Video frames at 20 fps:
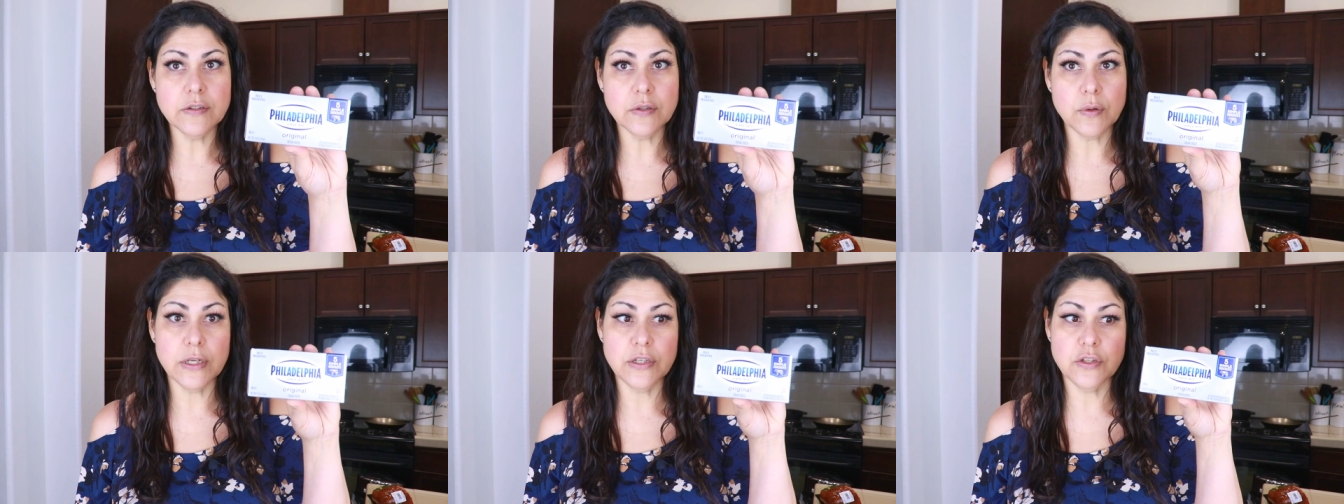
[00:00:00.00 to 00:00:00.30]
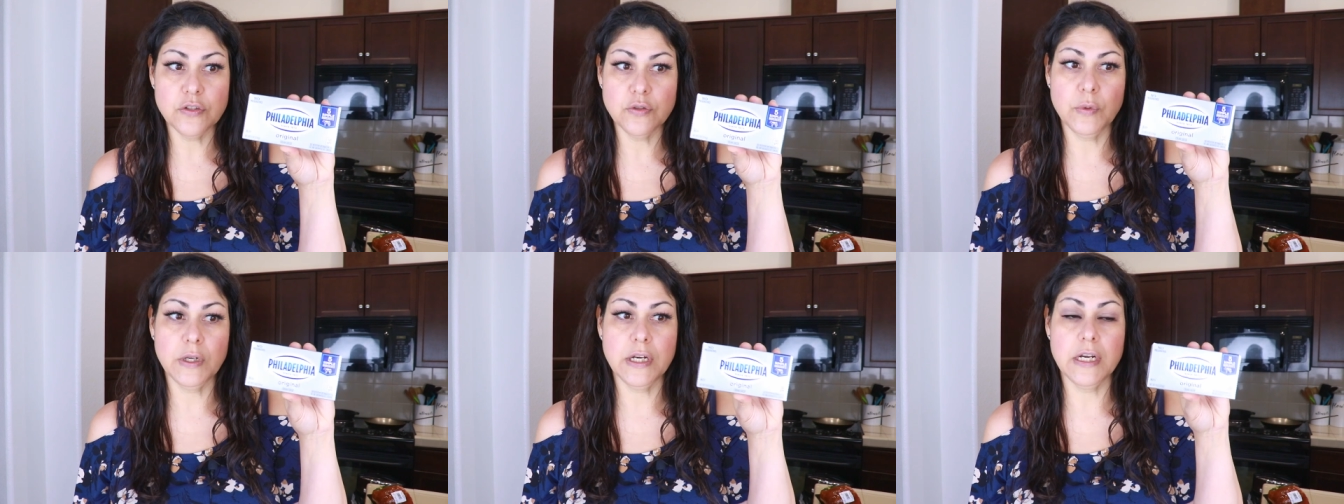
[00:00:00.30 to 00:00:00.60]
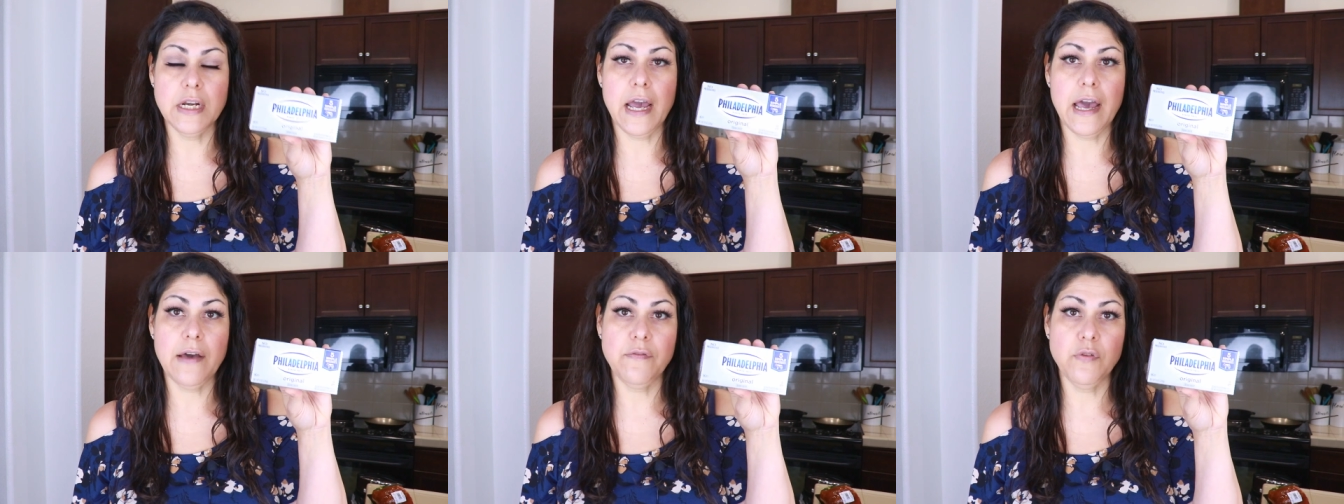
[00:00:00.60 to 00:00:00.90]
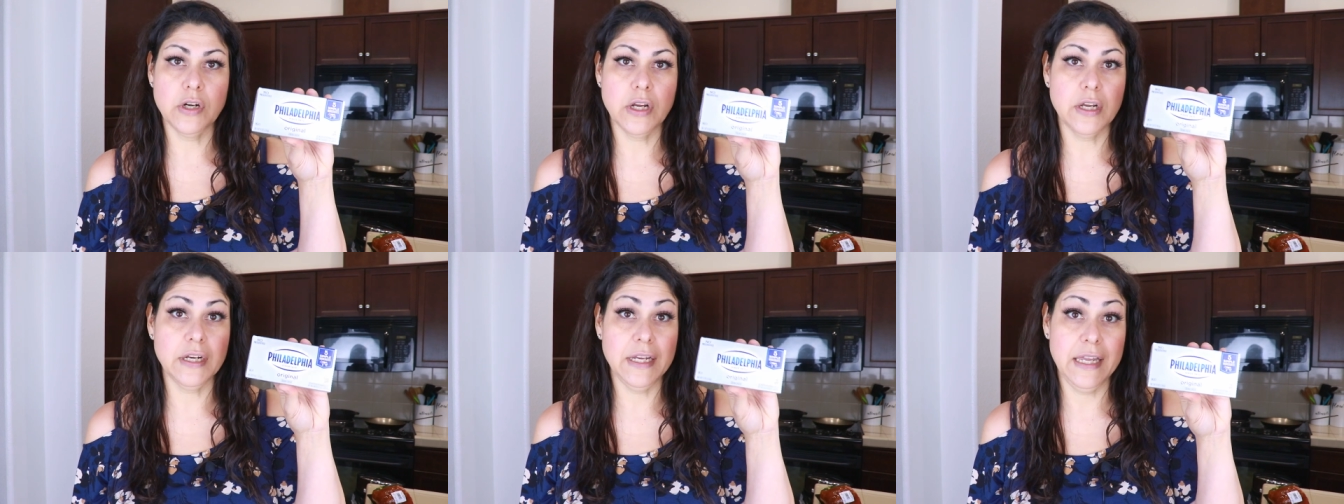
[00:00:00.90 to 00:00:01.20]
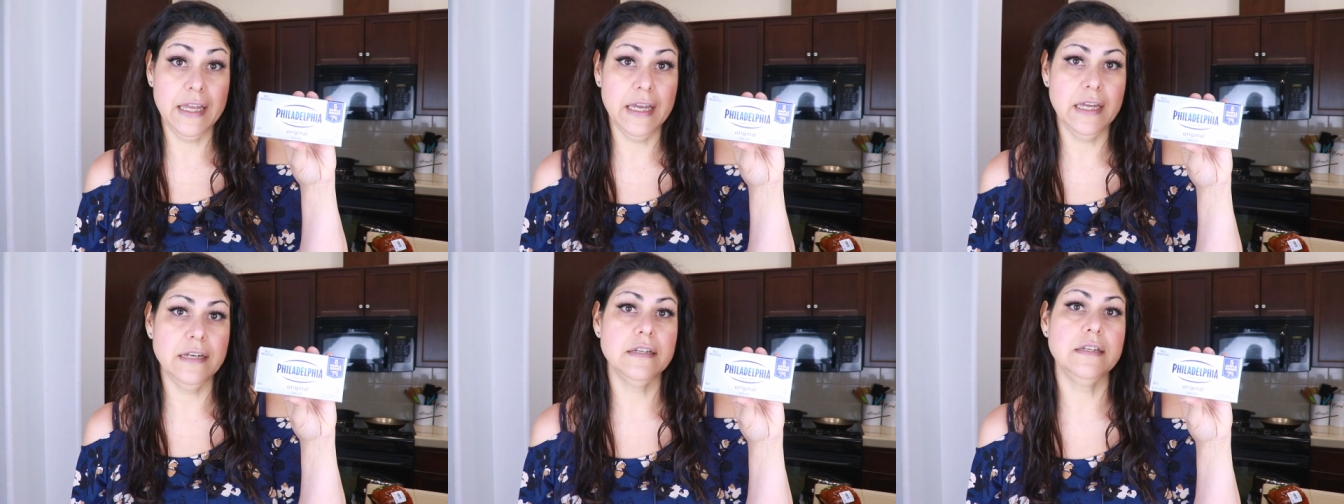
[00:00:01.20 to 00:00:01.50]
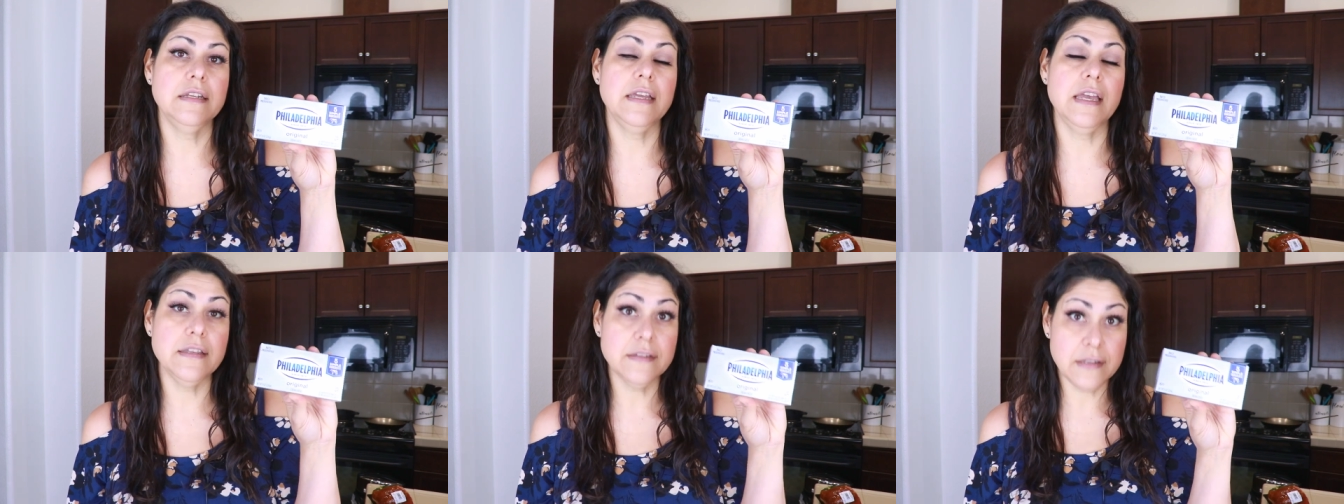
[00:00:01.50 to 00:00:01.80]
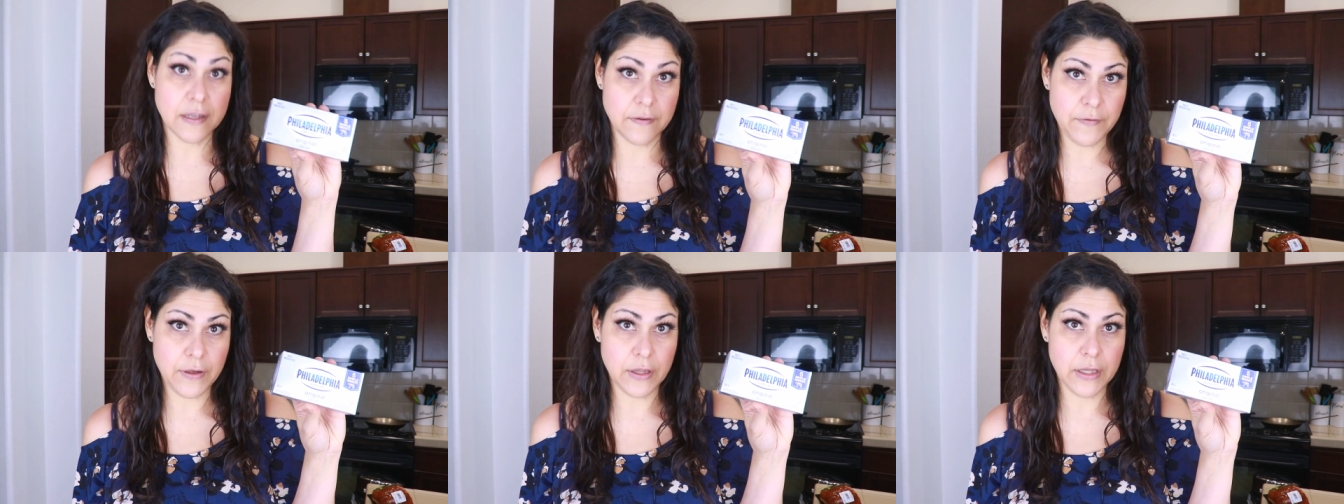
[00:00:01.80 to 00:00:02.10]
So I just wanted to have one on hand in case
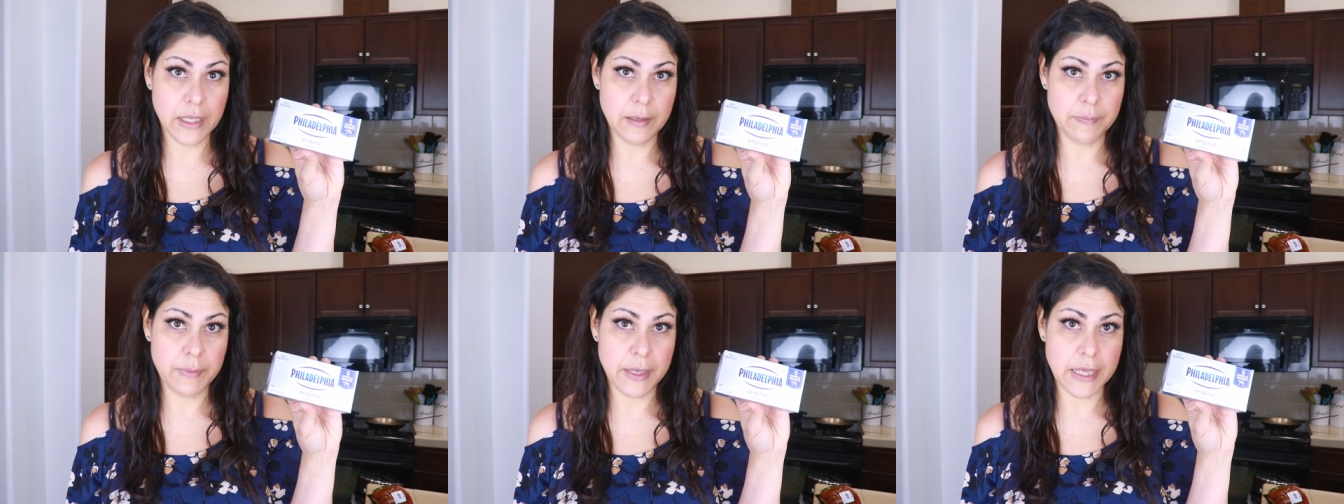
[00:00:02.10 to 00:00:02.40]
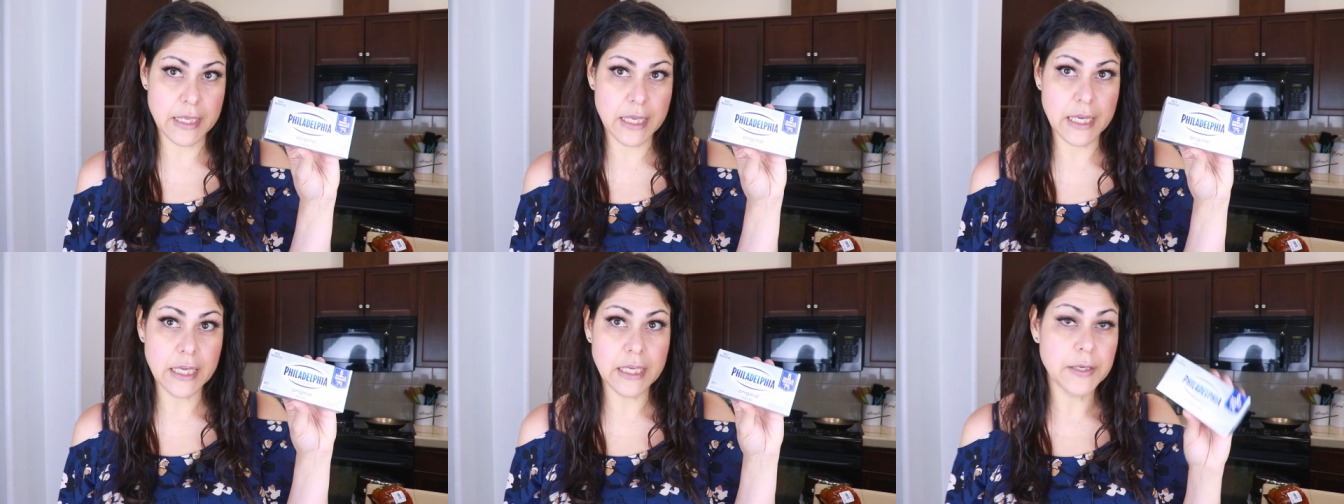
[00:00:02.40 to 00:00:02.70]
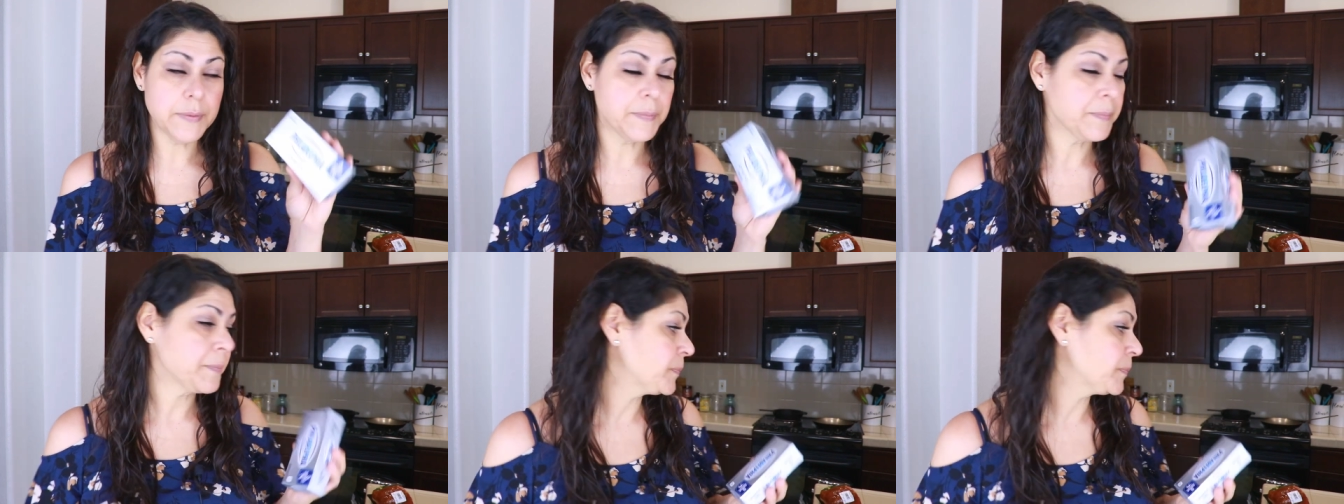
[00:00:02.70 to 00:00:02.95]
I felt like baking.